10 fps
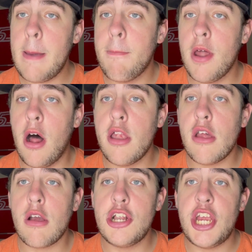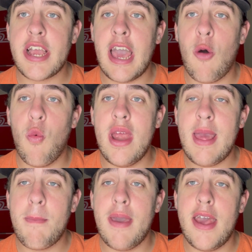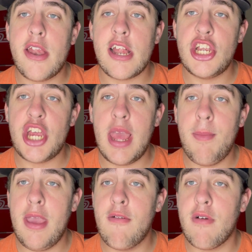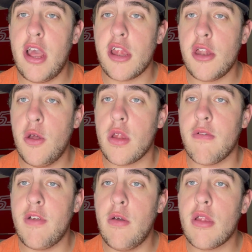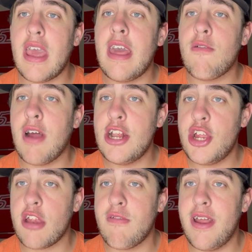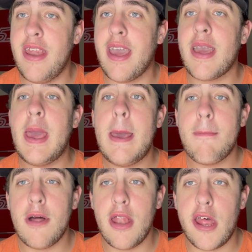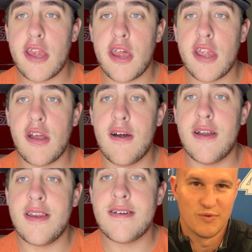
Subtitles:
But also go check out Winning Bets, JB Racing News Reviews, and Righteous Redneck. But let's get started.